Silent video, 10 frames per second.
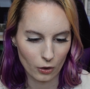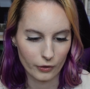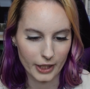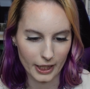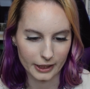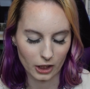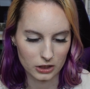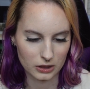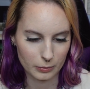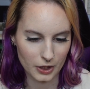reality
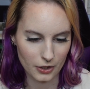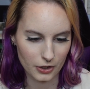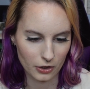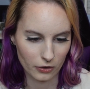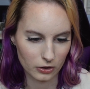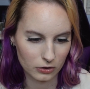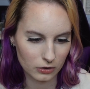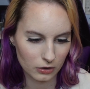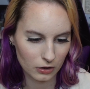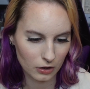concept and ethereal.